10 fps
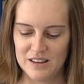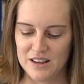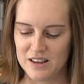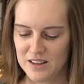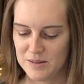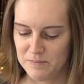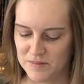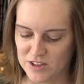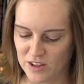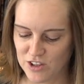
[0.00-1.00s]

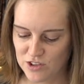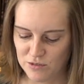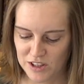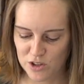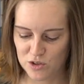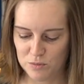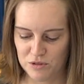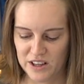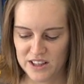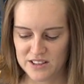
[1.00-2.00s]
Um, so they do really cool
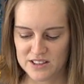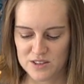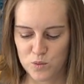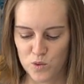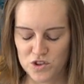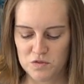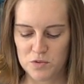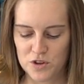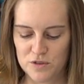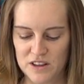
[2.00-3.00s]
prints, it's
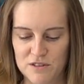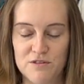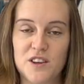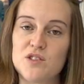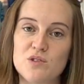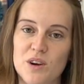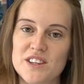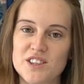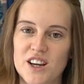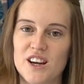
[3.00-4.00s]
waterproof, it feels
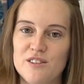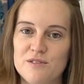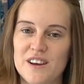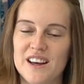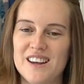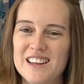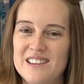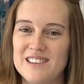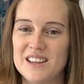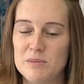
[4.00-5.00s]
quite tough. And I
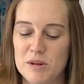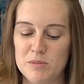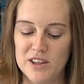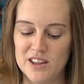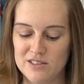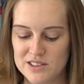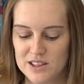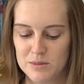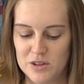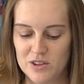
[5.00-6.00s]
think my Bernina is
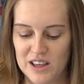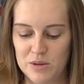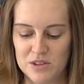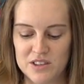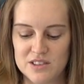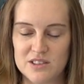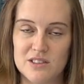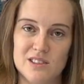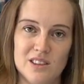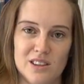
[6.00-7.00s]
going to be okay with this
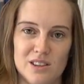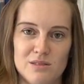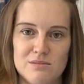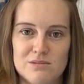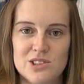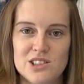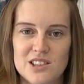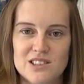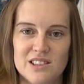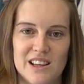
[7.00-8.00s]
because, you know,
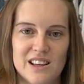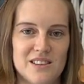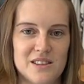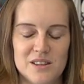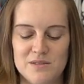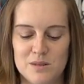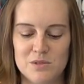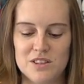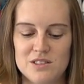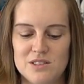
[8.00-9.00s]
she doesn't like thick
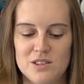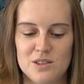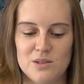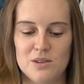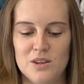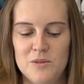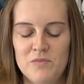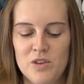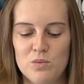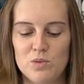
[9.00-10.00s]
fabrics. So
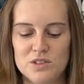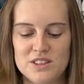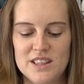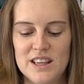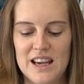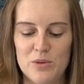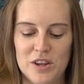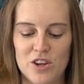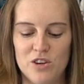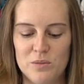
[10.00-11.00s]
we'll see how
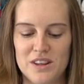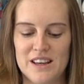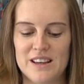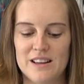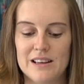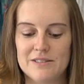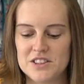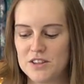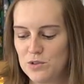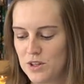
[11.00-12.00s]
we get on with that and I'll have
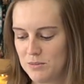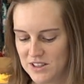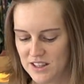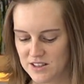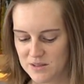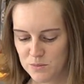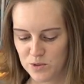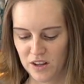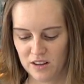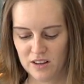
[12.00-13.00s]
to give you an update at some
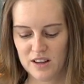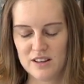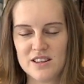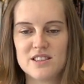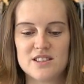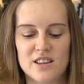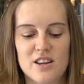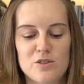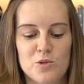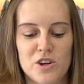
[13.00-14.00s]
point. This is
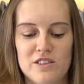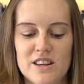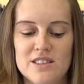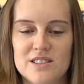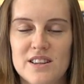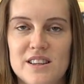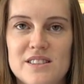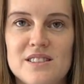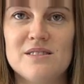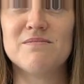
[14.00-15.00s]
another one of their designs.